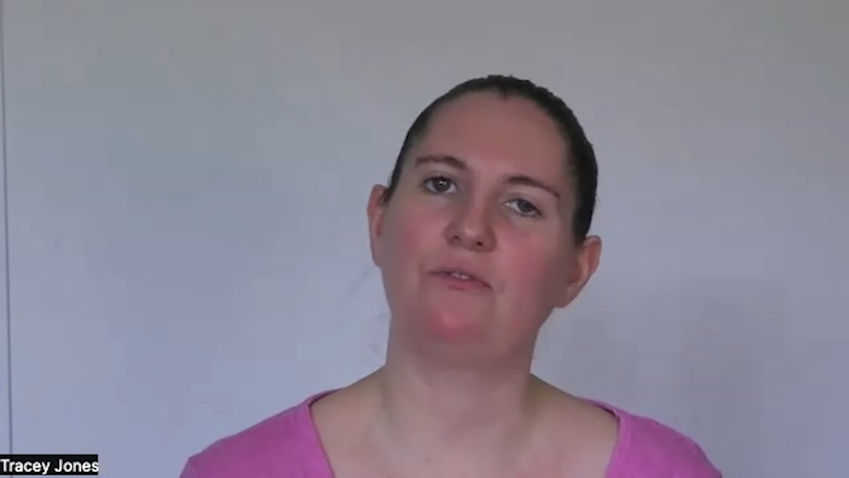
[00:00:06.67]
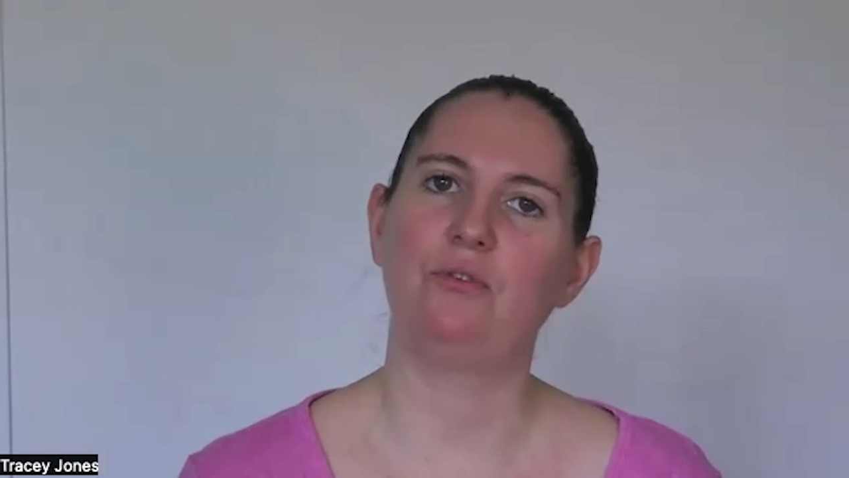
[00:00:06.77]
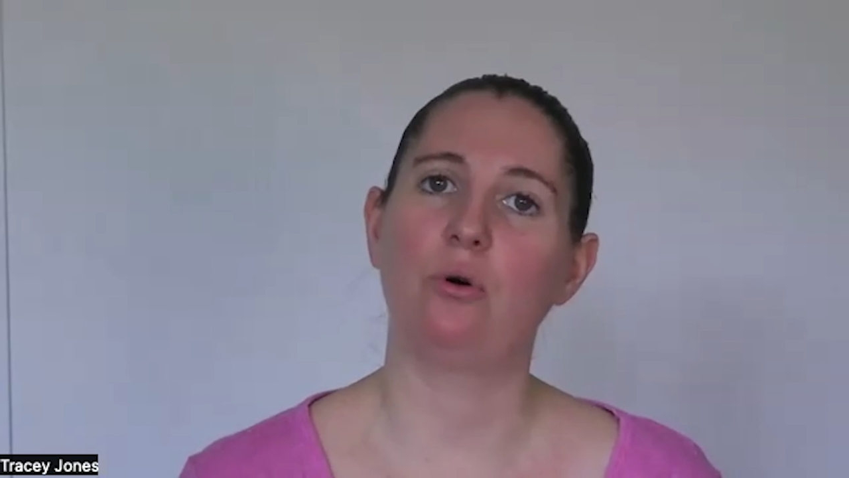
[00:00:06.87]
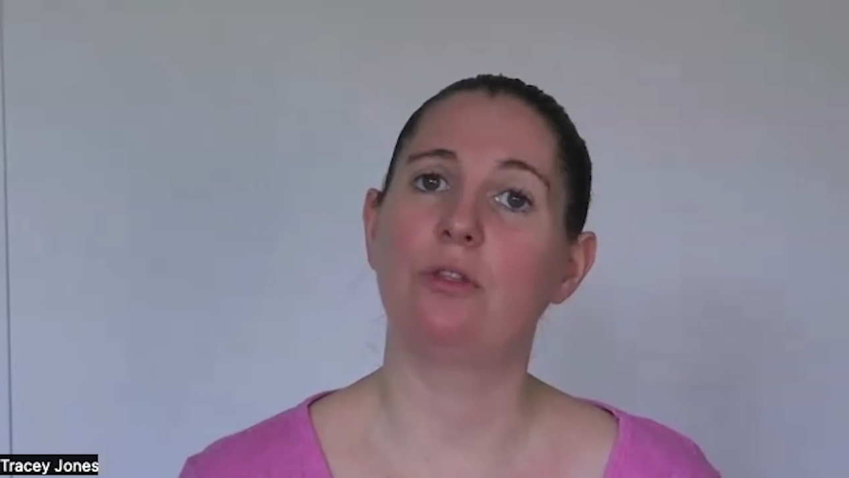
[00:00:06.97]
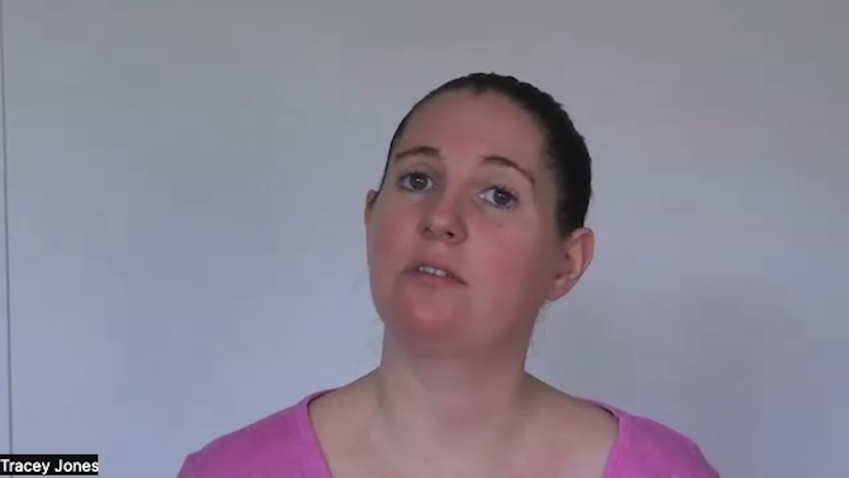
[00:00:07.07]

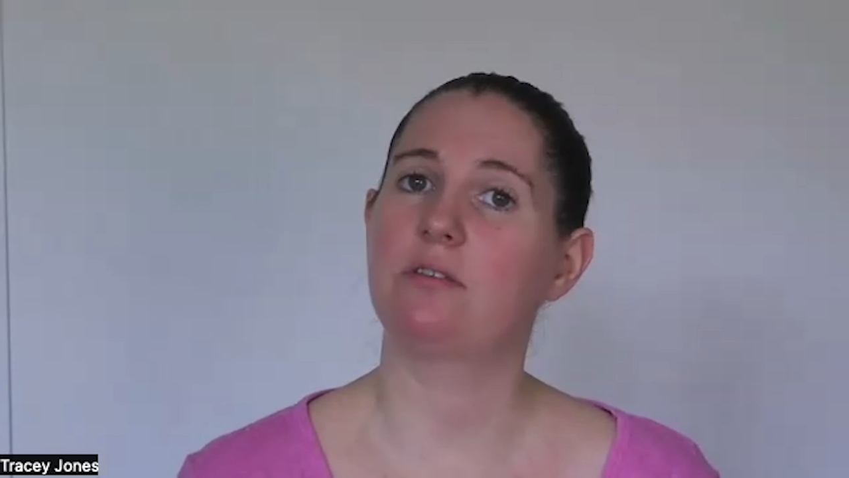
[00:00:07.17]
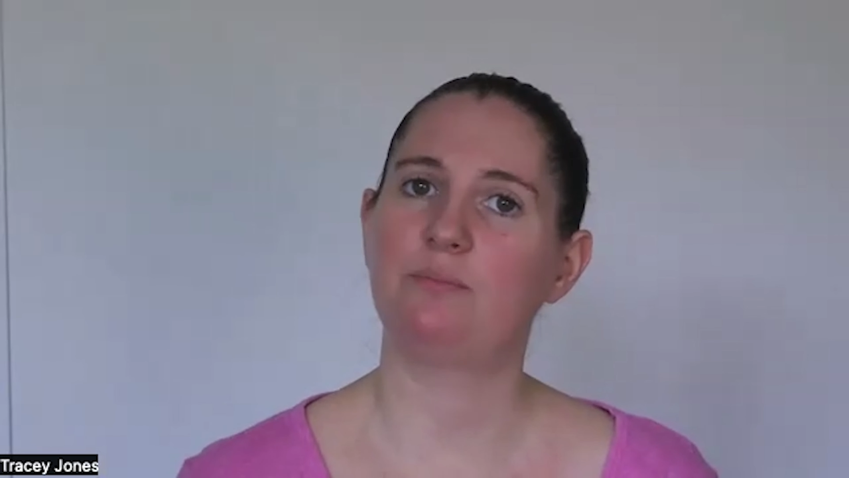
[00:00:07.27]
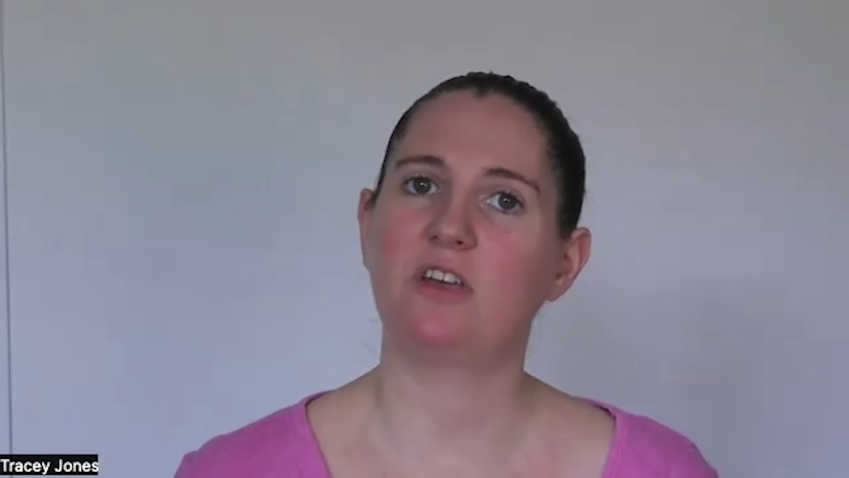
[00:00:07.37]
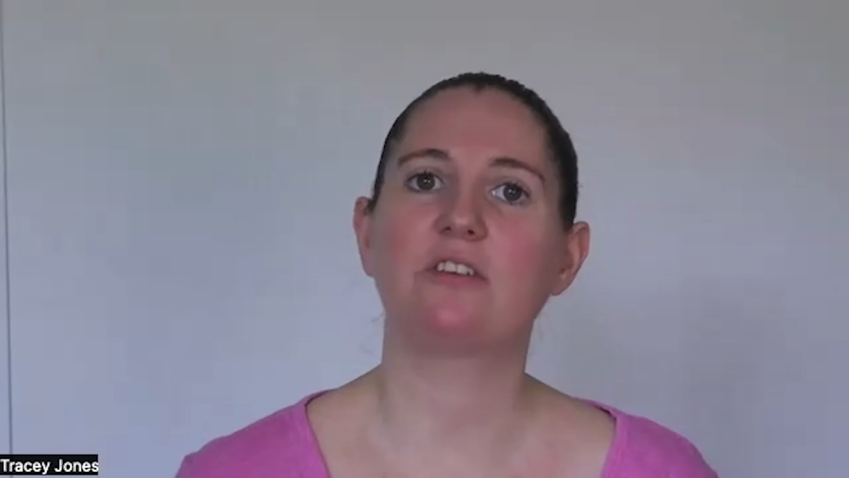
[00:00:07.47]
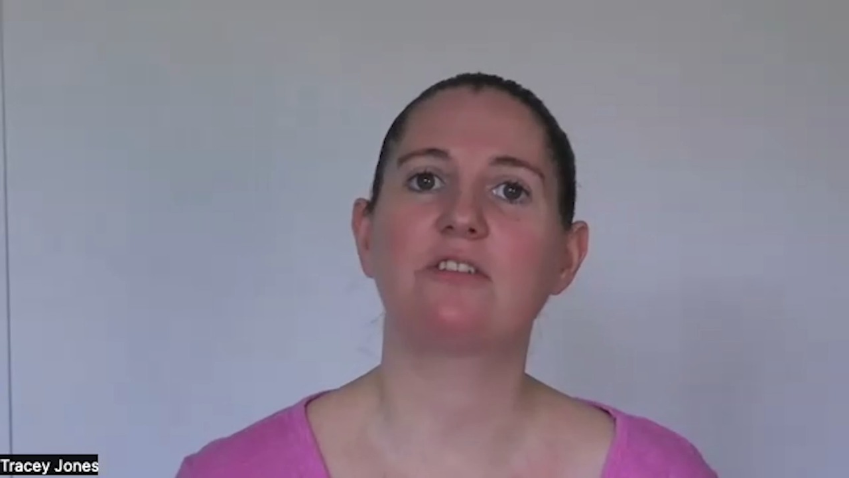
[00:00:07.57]
for the
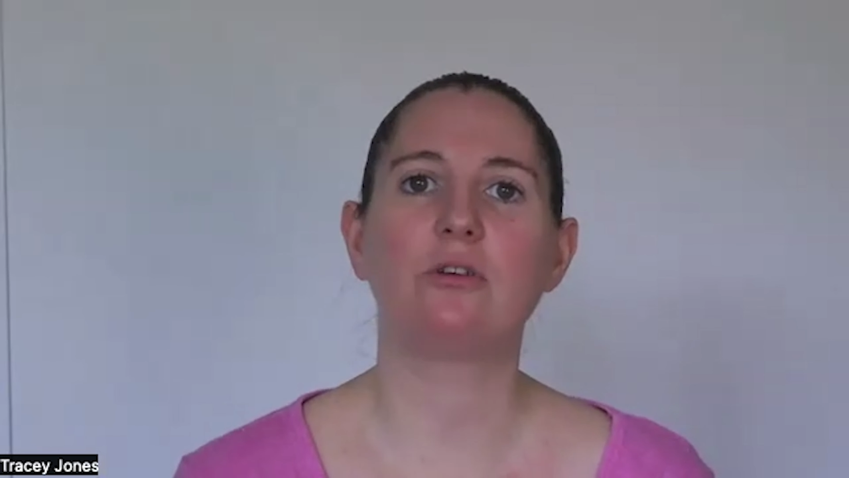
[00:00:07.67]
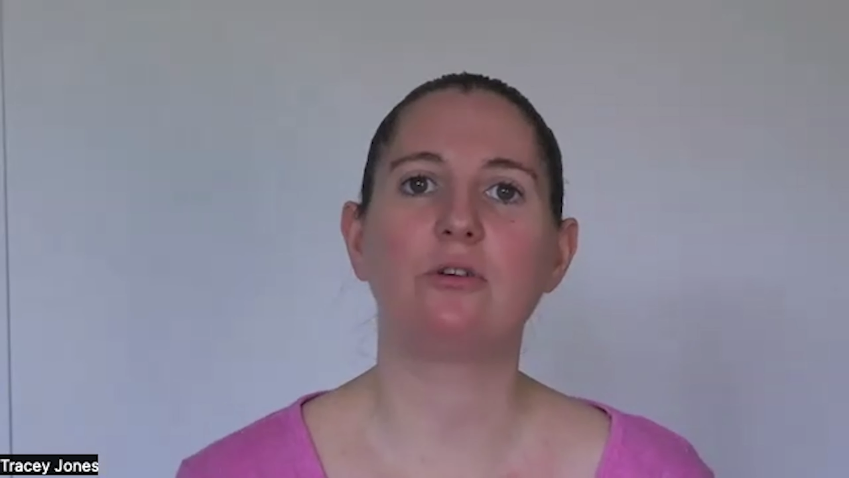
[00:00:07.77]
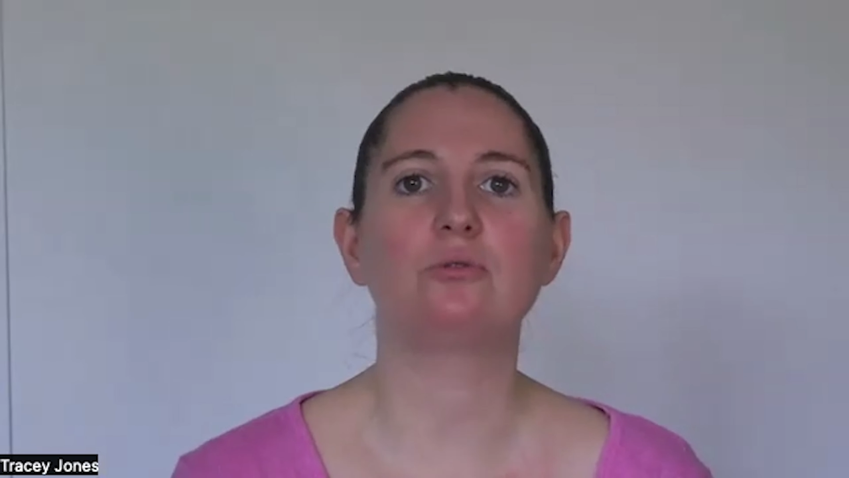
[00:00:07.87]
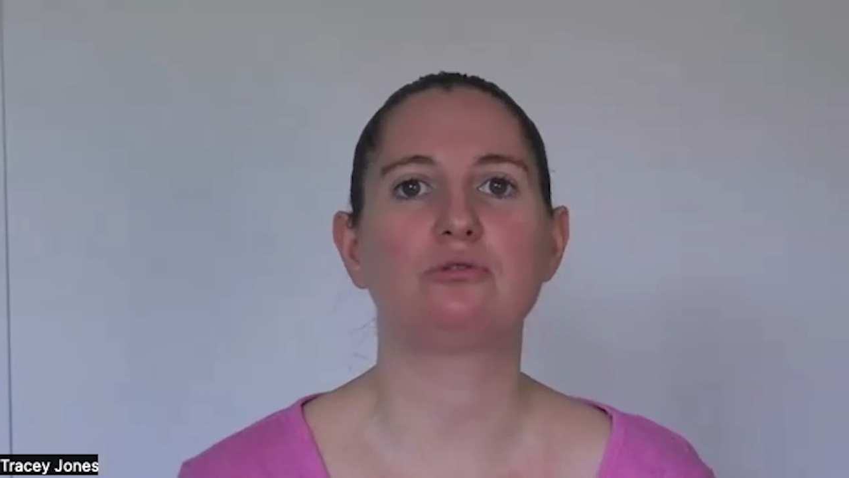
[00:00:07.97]
subjects that you're